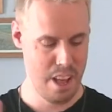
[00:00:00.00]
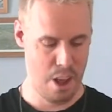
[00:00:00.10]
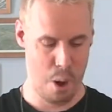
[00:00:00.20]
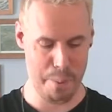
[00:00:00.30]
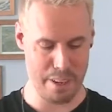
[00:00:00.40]

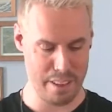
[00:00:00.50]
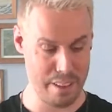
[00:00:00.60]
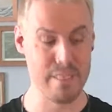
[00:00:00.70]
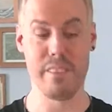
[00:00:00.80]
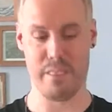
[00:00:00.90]
Hoping it
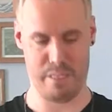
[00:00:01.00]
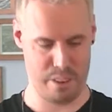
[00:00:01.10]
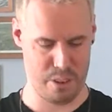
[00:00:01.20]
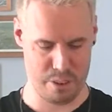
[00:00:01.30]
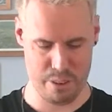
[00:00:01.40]
is
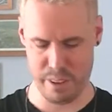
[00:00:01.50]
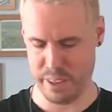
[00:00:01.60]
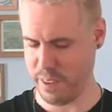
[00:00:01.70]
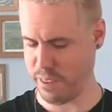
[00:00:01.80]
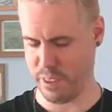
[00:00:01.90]
good
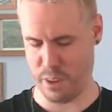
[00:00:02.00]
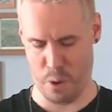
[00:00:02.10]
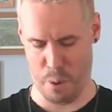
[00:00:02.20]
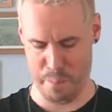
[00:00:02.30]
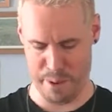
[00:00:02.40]
quality, I'm just gonna
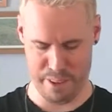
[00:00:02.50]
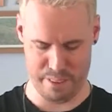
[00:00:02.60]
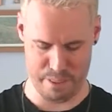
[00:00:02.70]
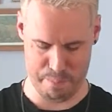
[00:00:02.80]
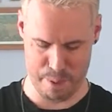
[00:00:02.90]
open
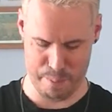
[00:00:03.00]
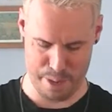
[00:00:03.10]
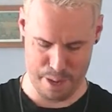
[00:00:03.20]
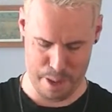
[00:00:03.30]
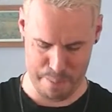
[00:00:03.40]
this puppy
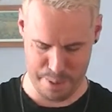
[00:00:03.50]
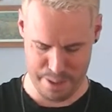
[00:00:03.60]
up.